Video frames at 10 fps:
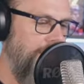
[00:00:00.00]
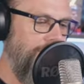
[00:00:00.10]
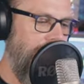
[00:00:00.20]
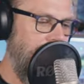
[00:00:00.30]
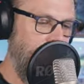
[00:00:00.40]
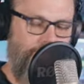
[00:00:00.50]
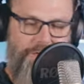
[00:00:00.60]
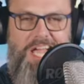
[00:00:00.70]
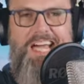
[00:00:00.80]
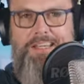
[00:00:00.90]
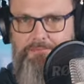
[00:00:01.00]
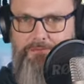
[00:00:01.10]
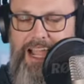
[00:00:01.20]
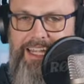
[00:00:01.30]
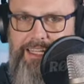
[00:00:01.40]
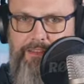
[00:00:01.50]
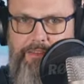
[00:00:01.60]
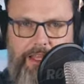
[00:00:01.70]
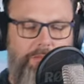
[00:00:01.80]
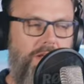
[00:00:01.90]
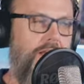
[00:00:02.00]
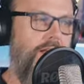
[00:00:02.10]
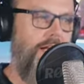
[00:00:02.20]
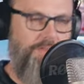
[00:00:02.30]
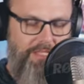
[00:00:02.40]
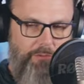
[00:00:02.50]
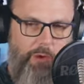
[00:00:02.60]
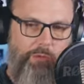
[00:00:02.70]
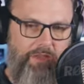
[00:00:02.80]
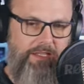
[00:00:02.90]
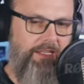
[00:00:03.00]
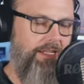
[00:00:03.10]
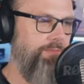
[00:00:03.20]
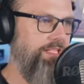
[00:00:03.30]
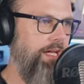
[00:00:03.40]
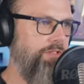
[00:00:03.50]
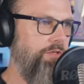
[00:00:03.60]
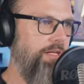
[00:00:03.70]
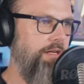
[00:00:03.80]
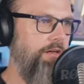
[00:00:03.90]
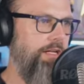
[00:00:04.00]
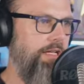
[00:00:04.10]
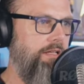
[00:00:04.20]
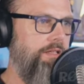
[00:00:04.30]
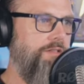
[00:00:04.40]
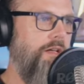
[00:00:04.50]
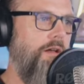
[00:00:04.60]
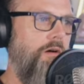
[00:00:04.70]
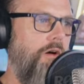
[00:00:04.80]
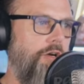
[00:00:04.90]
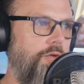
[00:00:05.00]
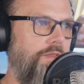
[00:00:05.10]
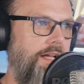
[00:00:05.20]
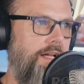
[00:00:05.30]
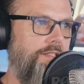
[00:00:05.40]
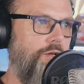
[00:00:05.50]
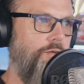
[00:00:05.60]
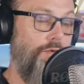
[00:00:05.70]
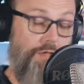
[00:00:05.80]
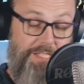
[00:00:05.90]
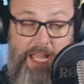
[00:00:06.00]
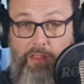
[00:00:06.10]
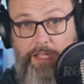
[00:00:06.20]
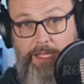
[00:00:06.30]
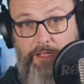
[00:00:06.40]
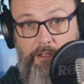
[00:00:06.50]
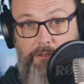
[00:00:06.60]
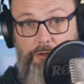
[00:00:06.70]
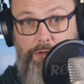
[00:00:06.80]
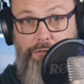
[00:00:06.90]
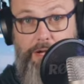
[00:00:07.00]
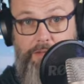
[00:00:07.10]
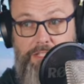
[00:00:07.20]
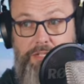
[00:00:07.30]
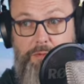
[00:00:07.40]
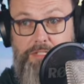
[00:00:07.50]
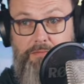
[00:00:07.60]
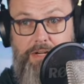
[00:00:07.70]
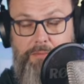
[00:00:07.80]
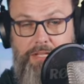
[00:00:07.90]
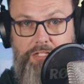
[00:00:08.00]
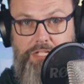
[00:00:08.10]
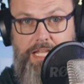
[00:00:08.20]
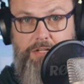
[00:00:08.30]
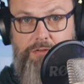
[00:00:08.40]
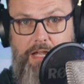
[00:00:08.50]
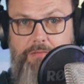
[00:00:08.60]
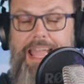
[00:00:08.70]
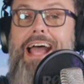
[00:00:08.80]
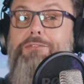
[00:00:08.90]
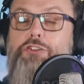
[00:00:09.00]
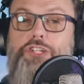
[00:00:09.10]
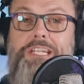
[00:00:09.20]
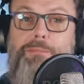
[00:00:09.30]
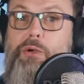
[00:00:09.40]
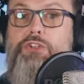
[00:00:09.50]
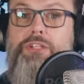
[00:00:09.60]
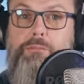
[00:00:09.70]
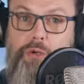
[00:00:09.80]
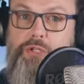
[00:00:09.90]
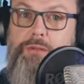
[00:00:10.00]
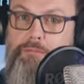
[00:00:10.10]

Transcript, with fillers: but you're not the asshole for not inviting them. I think what really it comes down to here is, are you the asshole for telling your friend that she wasn't invited because she can't drive after she pushed and